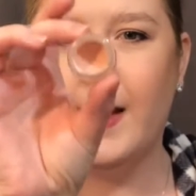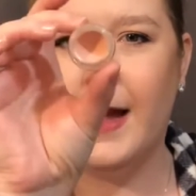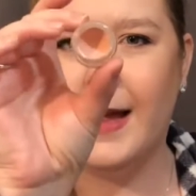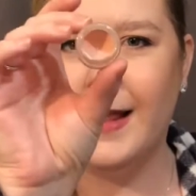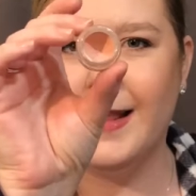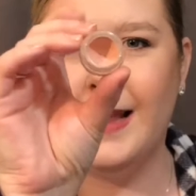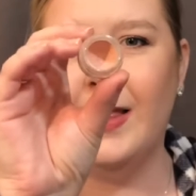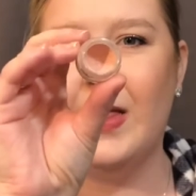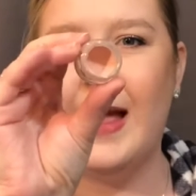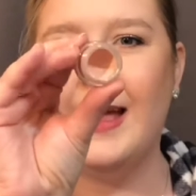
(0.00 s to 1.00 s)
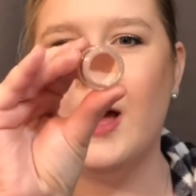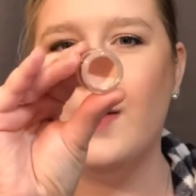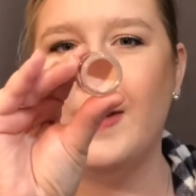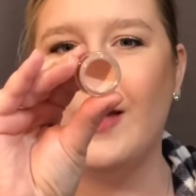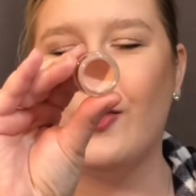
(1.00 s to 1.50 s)
I can see light
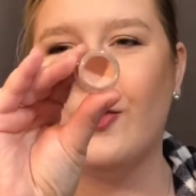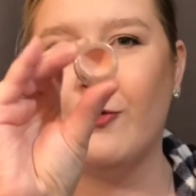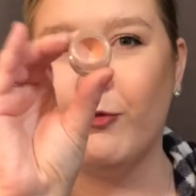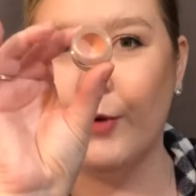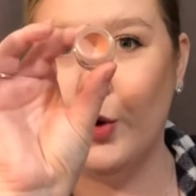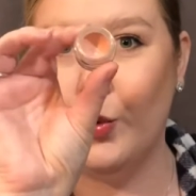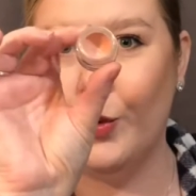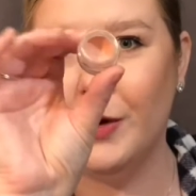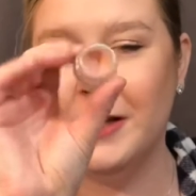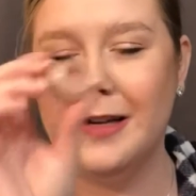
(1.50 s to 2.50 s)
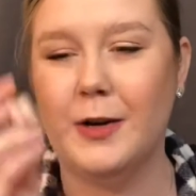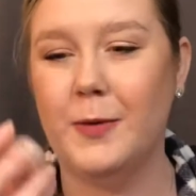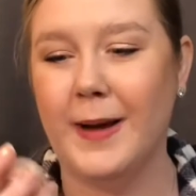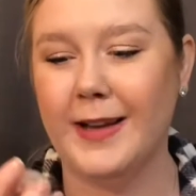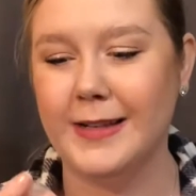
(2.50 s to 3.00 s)
coming through. Oh
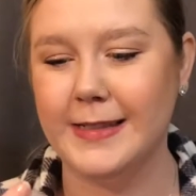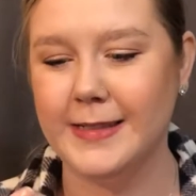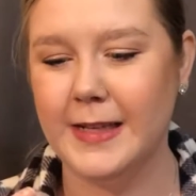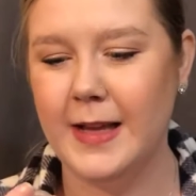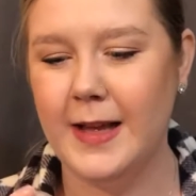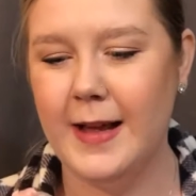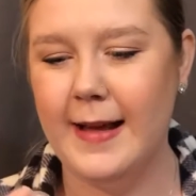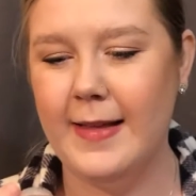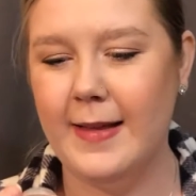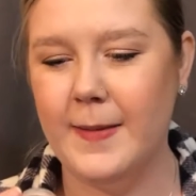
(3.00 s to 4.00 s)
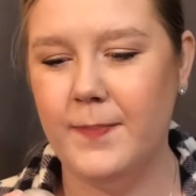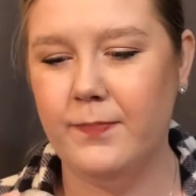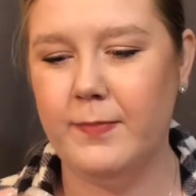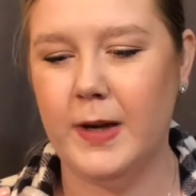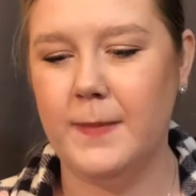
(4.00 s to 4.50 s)
my goodness.
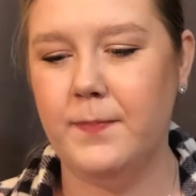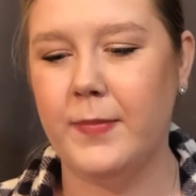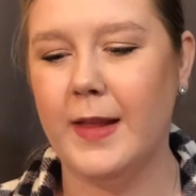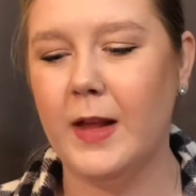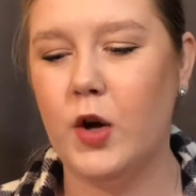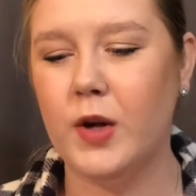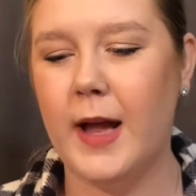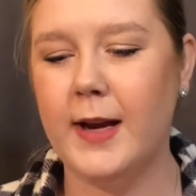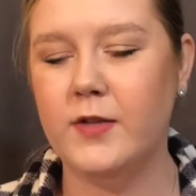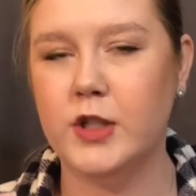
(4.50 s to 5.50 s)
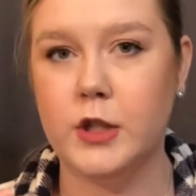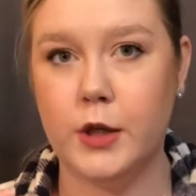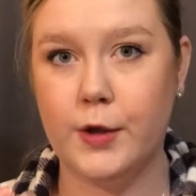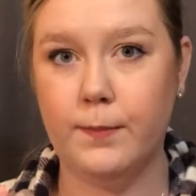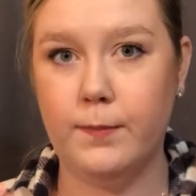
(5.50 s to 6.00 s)
But it's all kind of
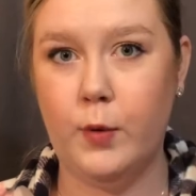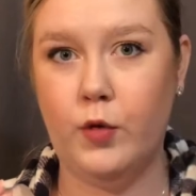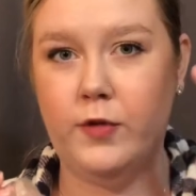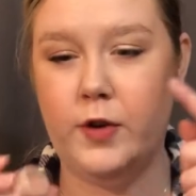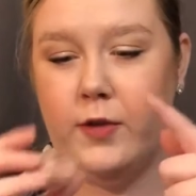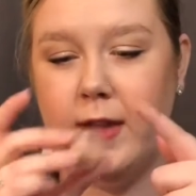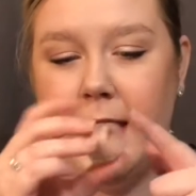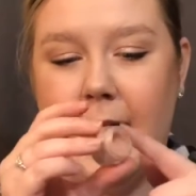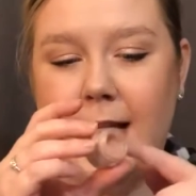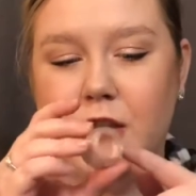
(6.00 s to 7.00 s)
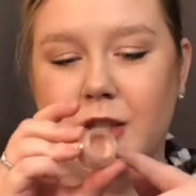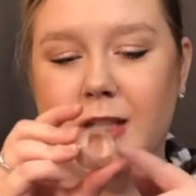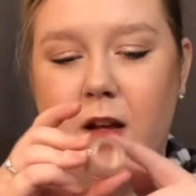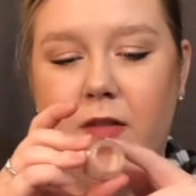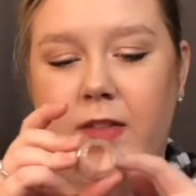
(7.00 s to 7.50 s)
just moved to the edges
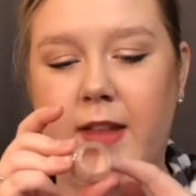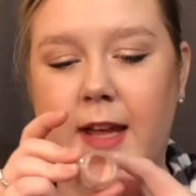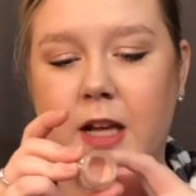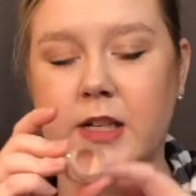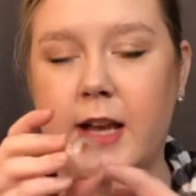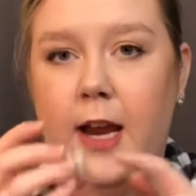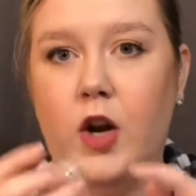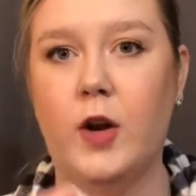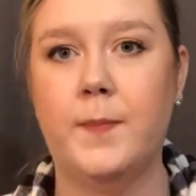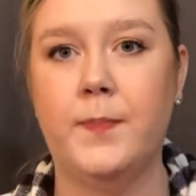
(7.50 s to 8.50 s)
of the container.